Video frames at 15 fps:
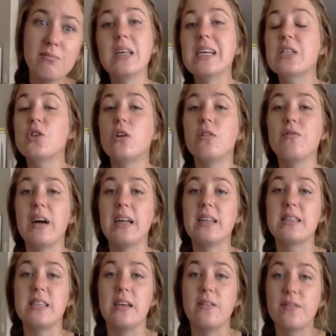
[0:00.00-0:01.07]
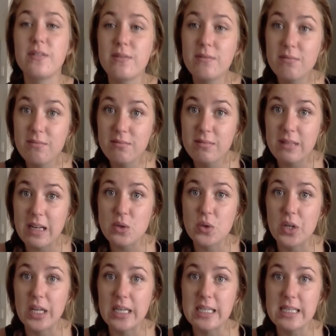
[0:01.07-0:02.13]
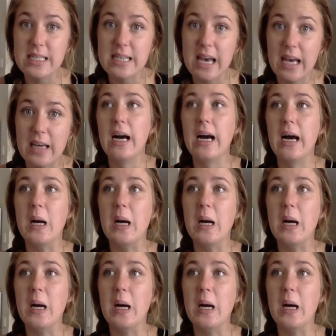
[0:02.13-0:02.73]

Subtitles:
It's all relative, that's all I can say.